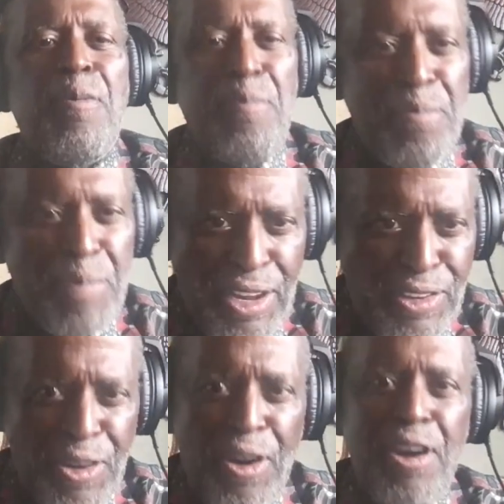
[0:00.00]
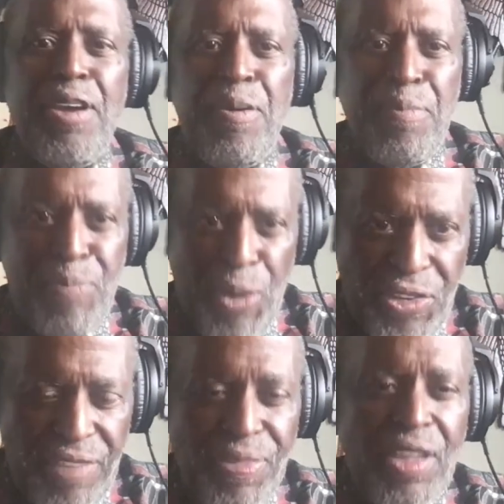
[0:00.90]
military
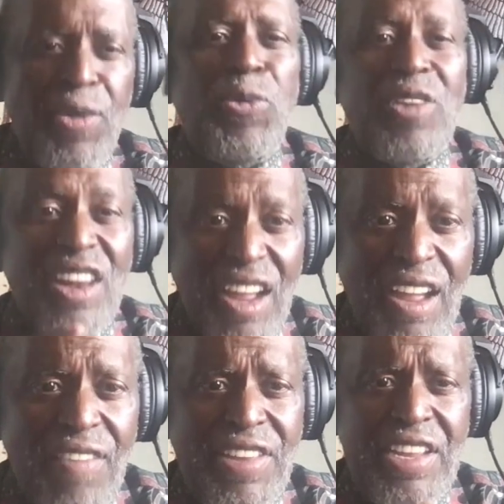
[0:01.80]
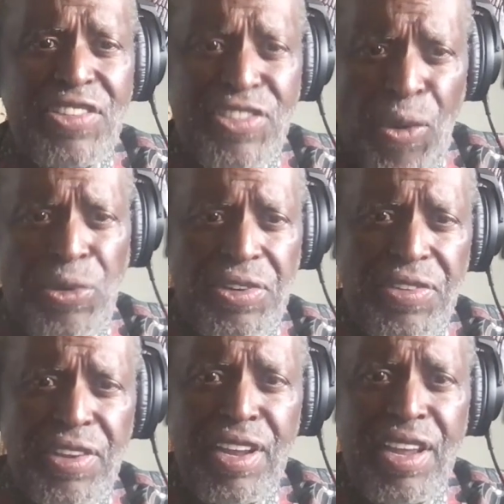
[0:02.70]
person who loved his soldiers,